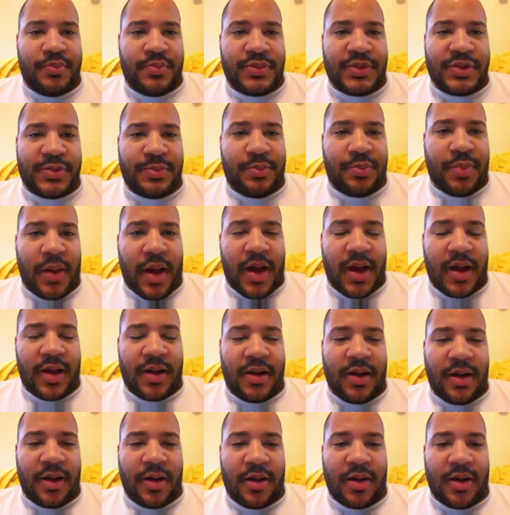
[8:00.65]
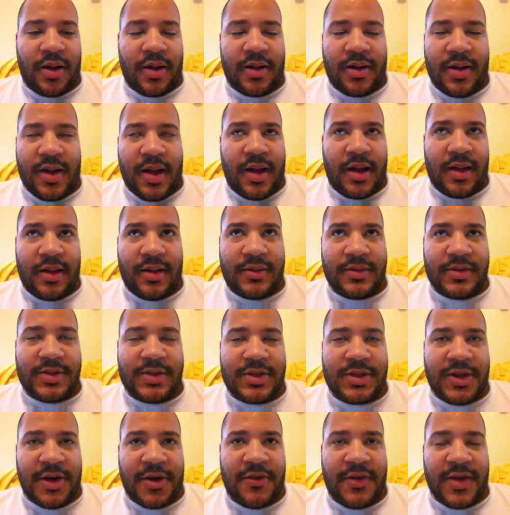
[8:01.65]
spot or
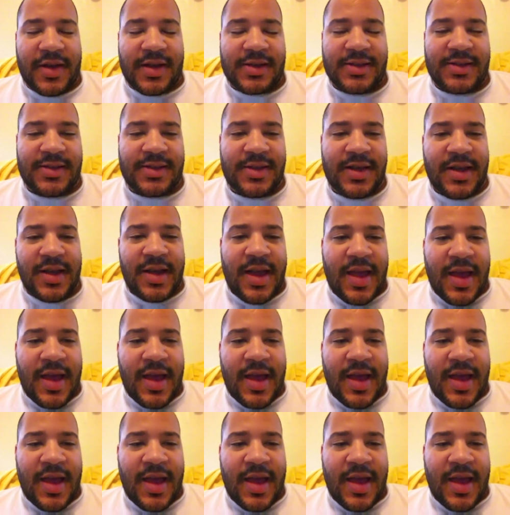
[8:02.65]
service.